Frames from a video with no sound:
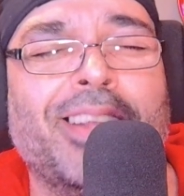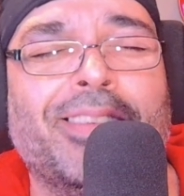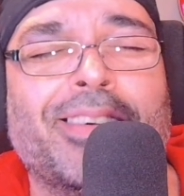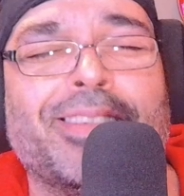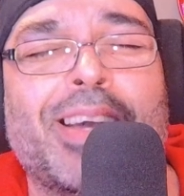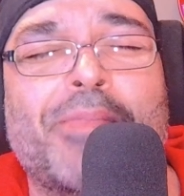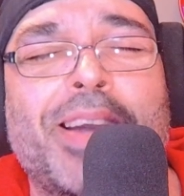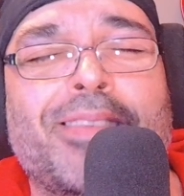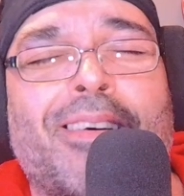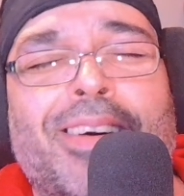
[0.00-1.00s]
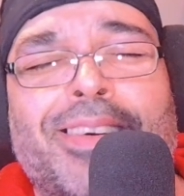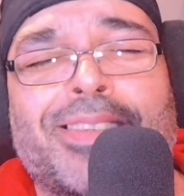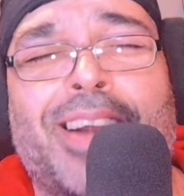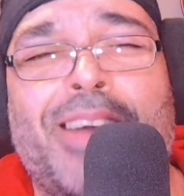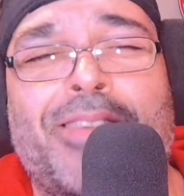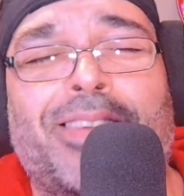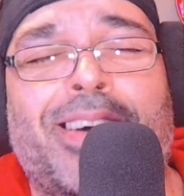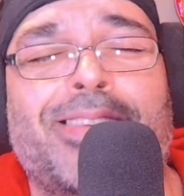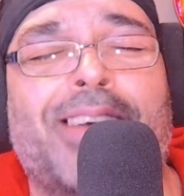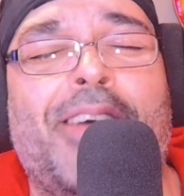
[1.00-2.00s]
looked at my daughters and I
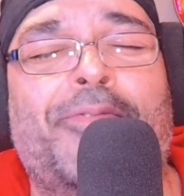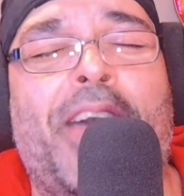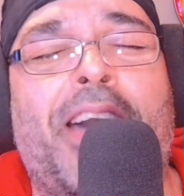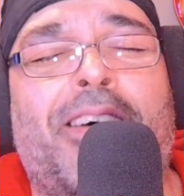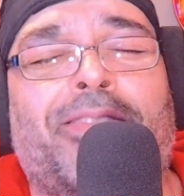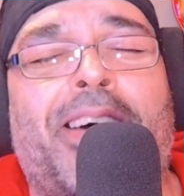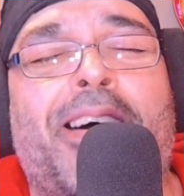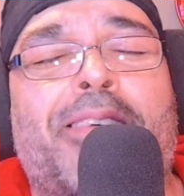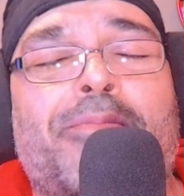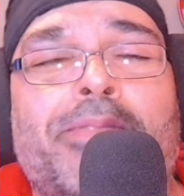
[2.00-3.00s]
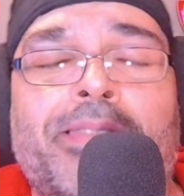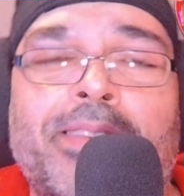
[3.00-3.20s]
realized I failed them.